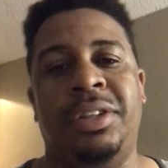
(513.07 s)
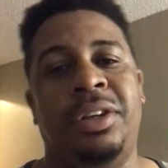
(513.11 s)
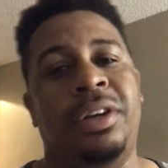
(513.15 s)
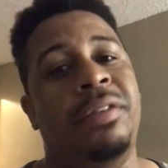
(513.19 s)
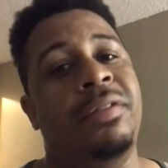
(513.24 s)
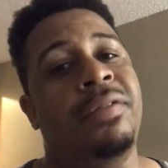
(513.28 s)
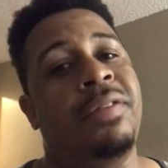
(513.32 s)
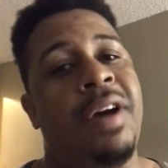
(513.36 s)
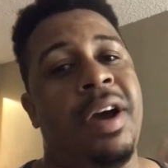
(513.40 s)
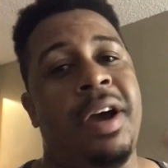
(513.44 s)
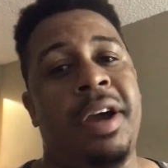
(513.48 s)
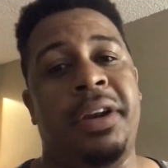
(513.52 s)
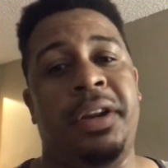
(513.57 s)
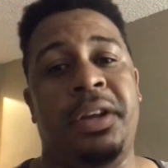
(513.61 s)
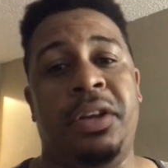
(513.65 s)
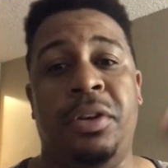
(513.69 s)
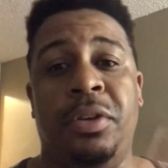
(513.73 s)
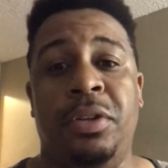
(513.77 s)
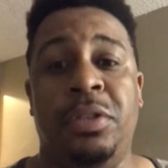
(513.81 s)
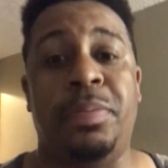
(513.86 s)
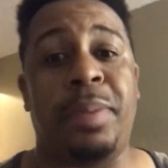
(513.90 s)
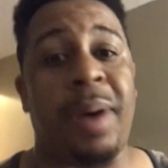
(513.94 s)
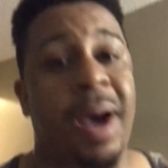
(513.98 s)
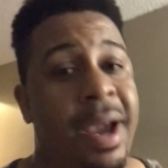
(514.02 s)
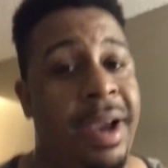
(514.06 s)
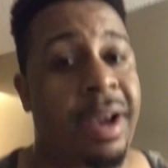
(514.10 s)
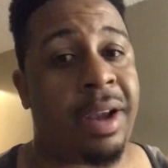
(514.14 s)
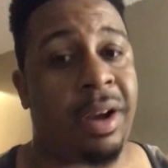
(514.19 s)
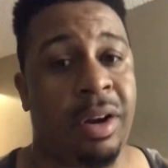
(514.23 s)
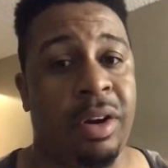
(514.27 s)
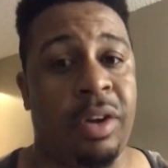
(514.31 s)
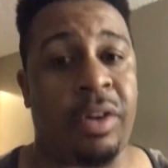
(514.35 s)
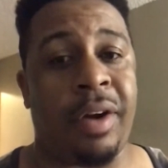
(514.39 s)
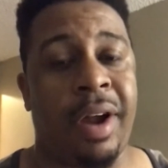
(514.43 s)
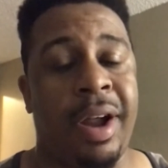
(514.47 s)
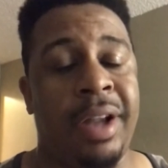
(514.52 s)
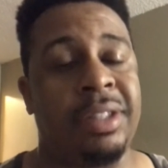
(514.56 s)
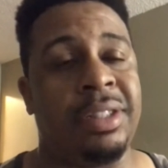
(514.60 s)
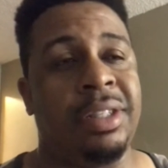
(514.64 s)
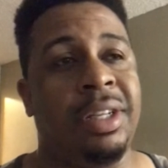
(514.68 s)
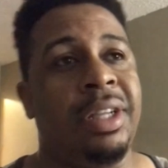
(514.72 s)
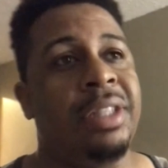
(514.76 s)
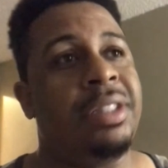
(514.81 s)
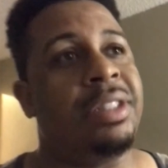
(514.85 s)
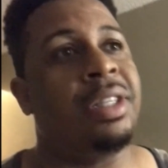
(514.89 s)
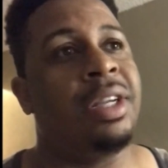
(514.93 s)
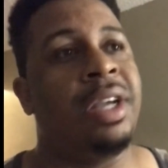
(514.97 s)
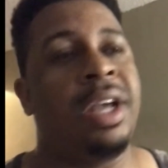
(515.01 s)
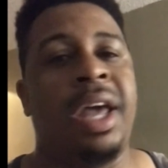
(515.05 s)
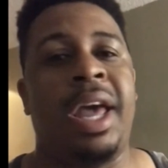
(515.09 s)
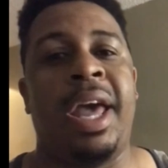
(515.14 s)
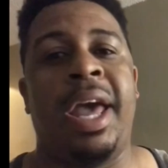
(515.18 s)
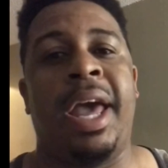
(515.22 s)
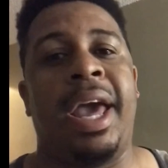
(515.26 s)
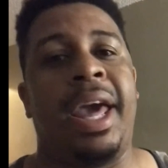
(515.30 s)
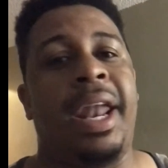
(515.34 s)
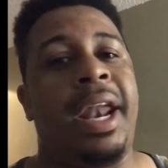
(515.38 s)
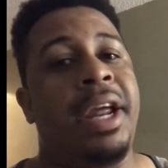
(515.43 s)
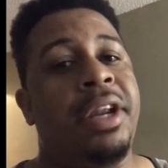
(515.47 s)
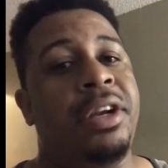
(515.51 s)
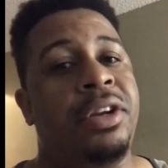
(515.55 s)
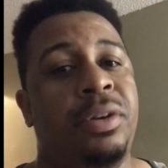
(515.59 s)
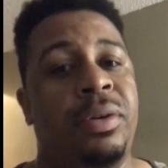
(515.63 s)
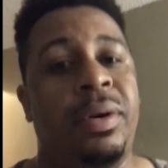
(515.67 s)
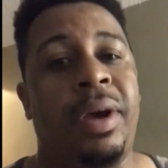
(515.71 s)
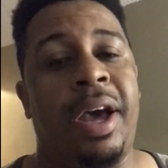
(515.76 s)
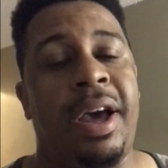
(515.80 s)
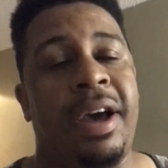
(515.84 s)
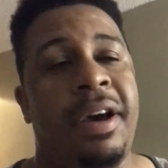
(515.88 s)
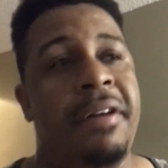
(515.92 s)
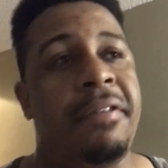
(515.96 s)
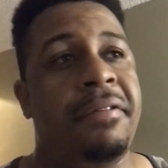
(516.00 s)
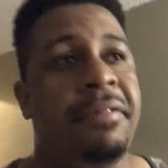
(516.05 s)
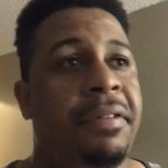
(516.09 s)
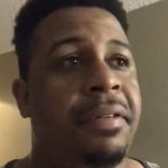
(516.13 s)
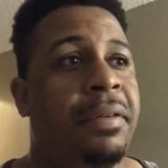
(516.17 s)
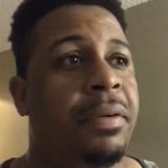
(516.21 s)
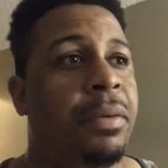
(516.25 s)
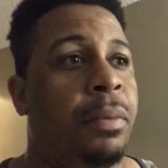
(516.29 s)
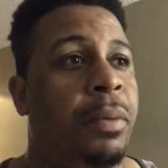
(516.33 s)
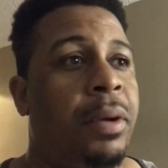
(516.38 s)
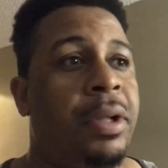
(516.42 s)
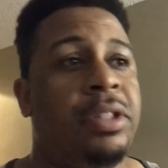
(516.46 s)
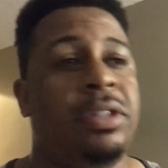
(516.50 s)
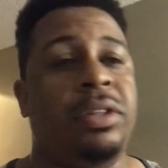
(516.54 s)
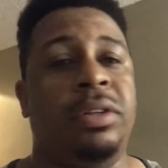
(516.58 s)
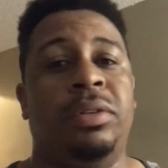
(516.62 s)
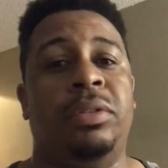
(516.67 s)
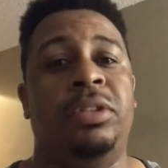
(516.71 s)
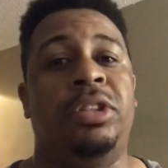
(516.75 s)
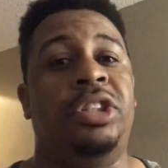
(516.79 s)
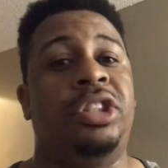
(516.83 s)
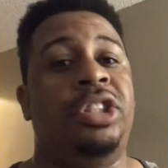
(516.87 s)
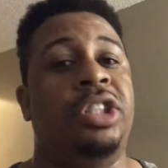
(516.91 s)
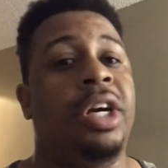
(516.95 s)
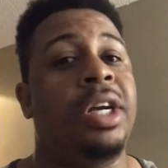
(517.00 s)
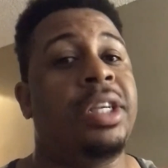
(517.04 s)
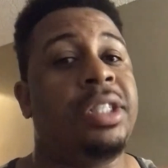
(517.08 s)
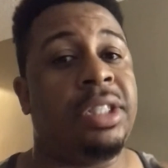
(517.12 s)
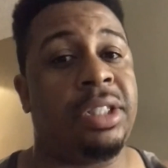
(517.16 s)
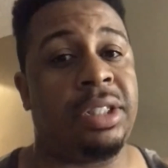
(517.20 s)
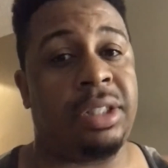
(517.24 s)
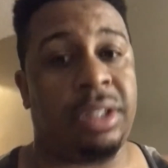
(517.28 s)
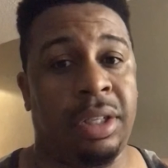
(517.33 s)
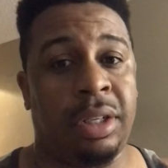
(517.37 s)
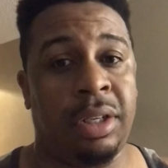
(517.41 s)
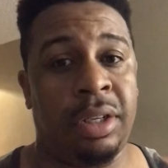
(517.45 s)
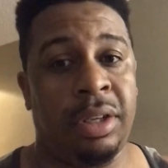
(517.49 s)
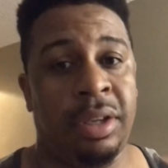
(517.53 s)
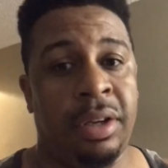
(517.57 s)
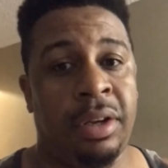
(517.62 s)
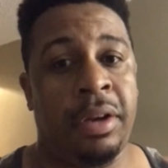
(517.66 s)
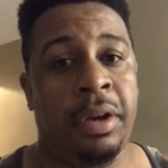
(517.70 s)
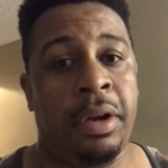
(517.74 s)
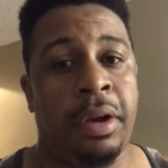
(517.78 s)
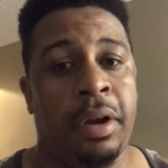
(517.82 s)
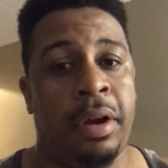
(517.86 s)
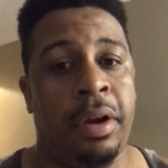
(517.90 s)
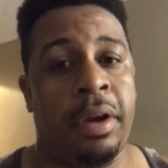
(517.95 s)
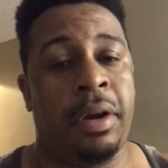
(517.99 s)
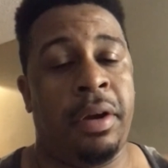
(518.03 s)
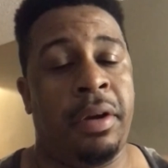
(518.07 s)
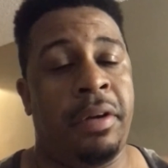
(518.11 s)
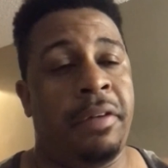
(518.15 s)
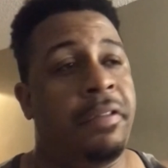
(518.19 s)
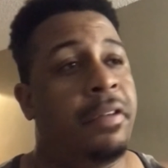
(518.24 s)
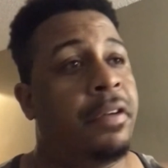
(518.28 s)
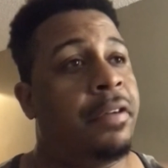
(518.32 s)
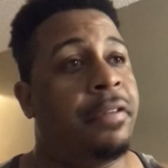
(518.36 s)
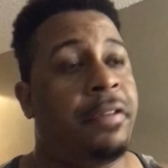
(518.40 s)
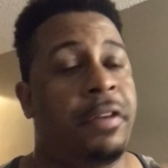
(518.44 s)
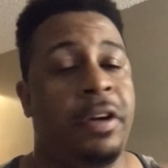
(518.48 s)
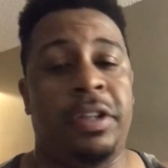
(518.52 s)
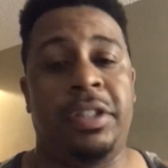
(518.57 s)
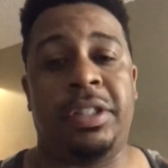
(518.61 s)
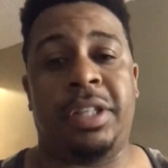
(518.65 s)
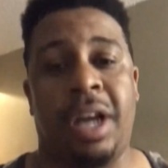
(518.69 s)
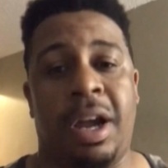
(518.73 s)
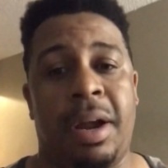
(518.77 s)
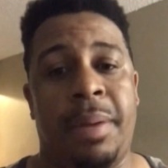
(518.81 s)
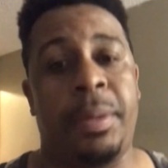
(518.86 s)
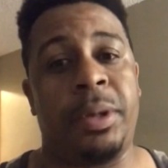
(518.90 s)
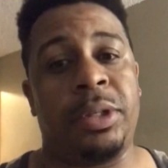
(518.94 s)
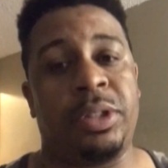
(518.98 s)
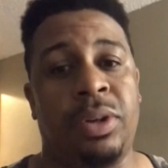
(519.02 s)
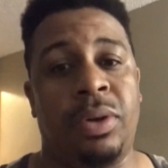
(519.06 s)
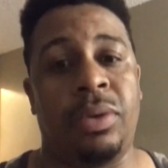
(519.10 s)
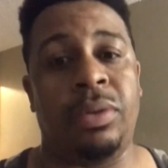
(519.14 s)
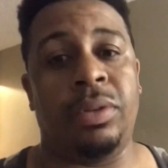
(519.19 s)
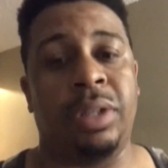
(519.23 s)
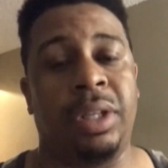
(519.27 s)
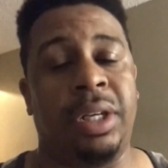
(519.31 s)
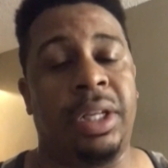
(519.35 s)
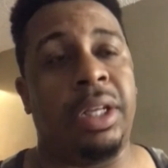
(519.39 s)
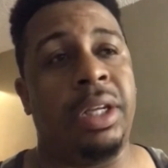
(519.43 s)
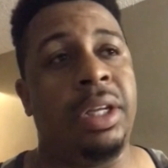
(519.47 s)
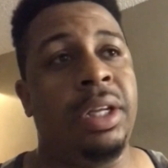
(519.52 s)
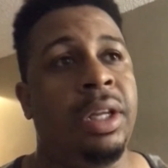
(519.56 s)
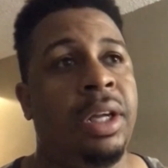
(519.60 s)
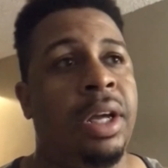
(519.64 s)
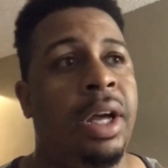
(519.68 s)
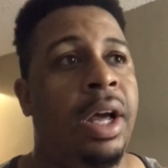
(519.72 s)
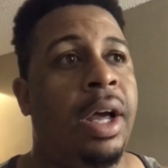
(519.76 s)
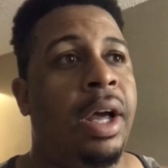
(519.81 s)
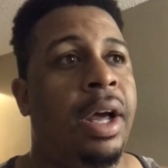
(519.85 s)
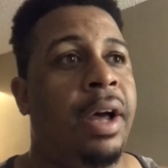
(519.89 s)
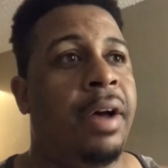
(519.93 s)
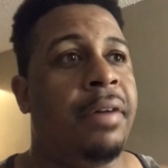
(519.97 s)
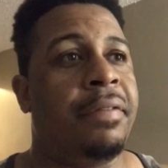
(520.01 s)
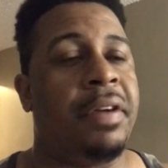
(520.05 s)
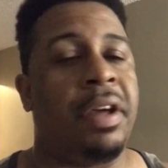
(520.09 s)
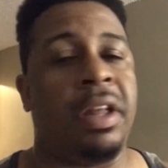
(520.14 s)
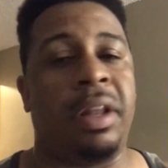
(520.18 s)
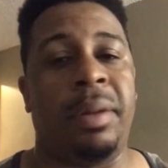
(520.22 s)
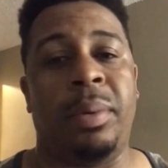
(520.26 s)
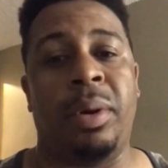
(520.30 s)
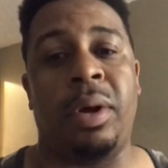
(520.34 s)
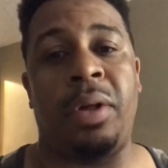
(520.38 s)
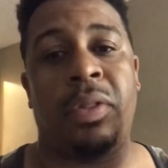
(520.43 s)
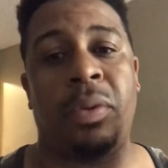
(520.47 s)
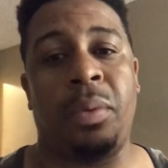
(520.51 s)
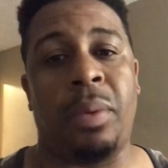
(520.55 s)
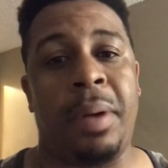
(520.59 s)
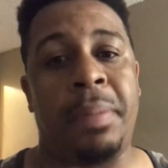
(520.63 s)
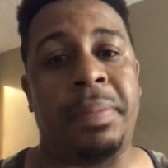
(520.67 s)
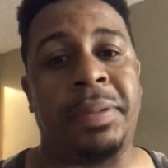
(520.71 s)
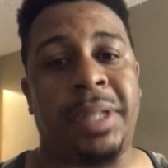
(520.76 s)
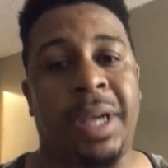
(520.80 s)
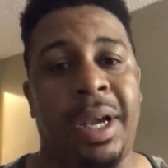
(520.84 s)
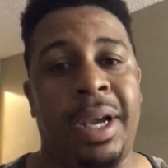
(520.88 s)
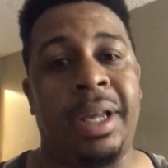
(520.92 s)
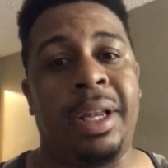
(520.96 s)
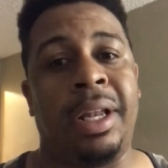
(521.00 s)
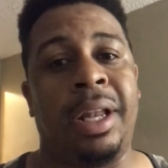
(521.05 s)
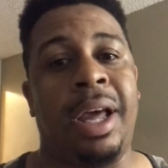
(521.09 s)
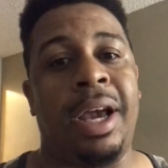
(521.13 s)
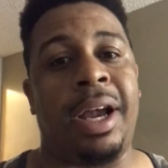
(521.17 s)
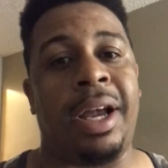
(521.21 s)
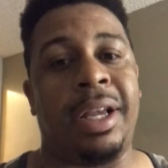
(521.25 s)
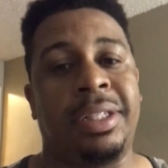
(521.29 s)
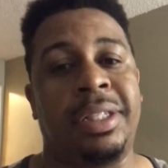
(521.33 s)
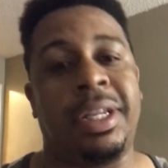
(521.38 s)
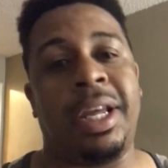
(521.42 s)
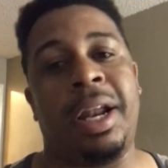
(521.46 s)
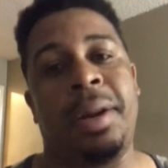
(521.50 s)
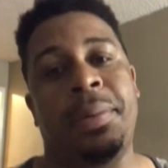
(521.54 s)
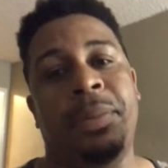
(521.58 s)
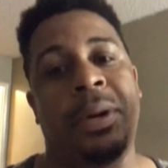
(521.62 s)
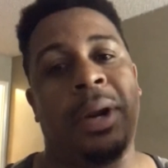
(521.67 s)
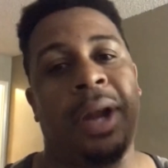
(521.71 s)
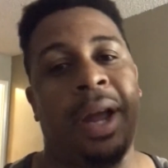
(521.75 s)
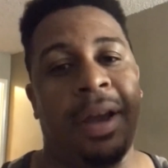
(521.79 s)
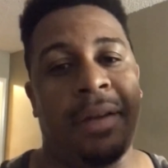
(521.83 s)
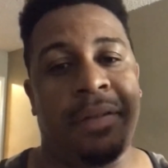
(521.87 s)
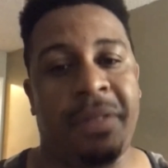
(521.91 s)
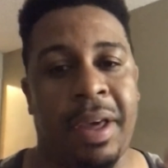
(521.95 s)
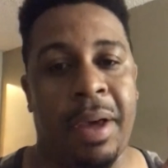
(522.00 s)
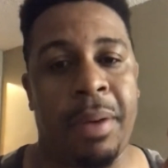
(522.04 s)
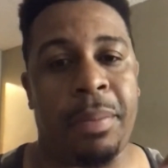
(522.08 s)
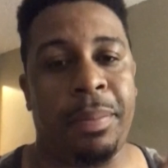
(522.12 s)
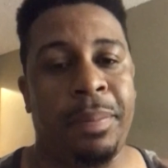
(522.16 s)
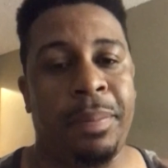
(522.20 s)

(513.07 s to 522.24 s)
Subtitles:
You can find a used bike on Craigslist, and I do have rental just for first timers only available on the website. Like I said, I'm going to have